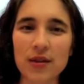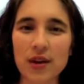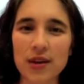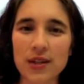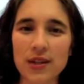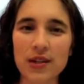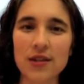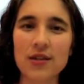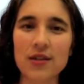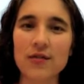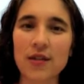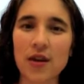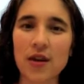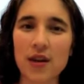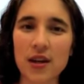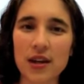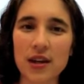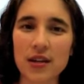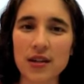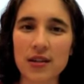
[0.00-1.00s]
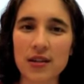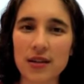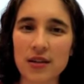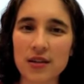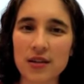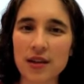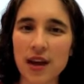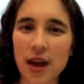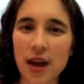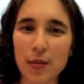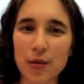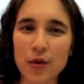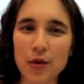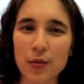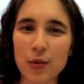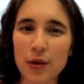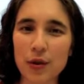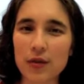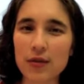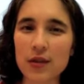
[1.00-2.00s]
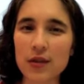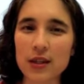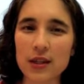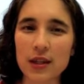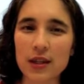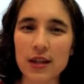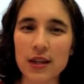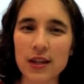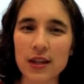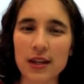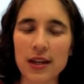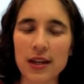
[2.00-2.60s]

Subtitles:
identified and tapped previously.